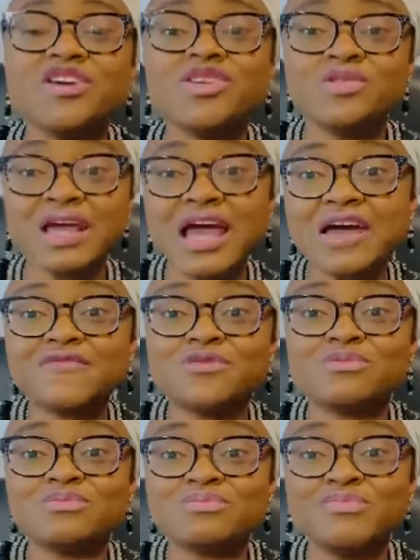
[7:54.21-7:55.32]
you'd have
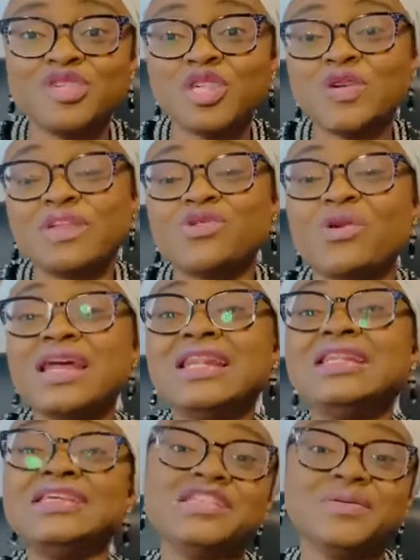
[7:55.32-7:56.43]
to be sure that you are
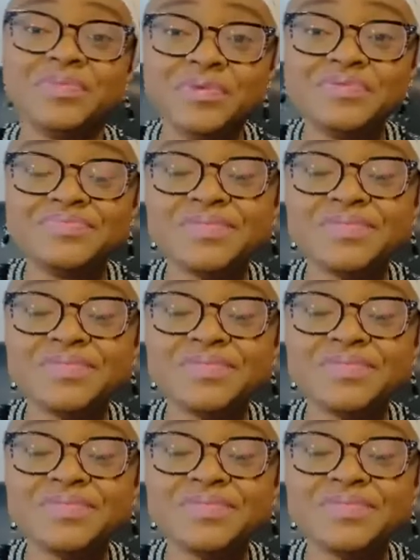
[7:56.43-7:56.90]
eligible.